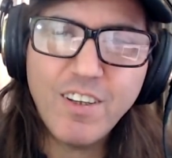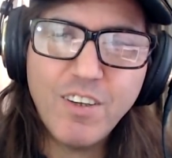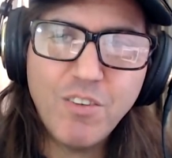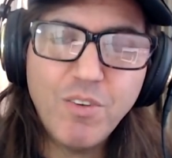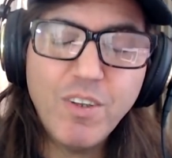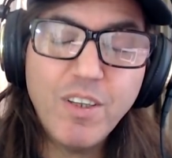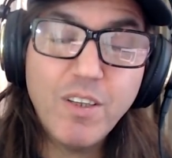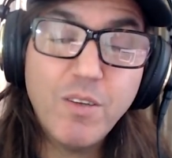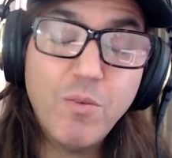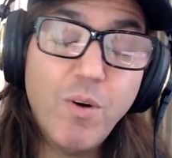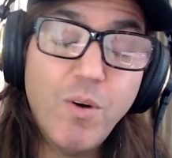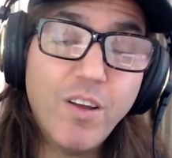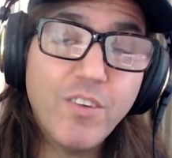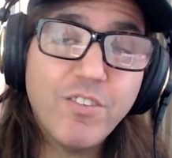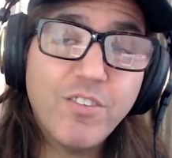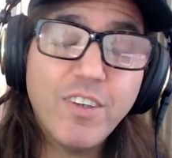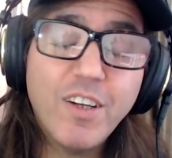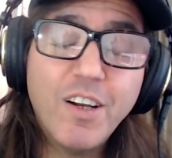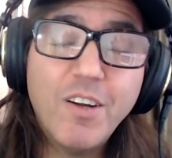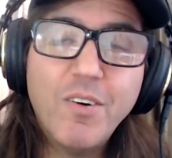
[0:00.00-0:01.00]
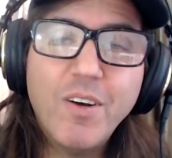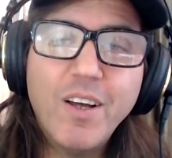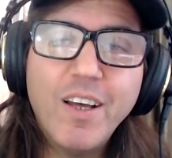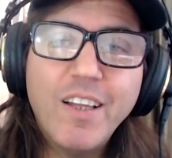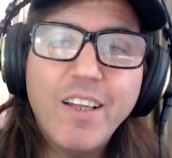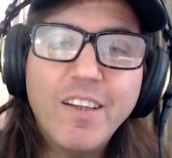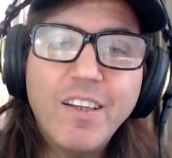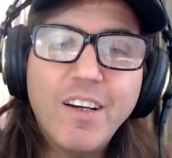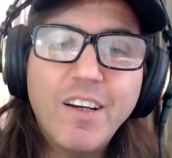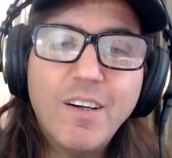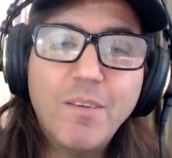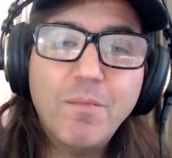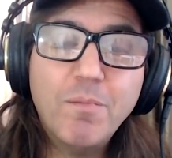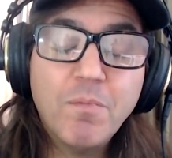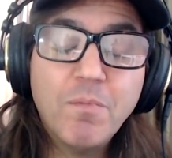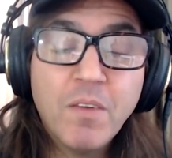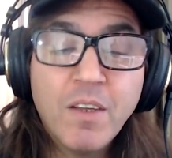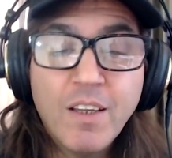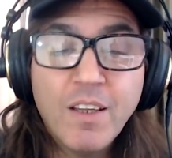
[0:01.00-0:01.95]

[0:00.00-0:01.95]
It really was, you know. And um,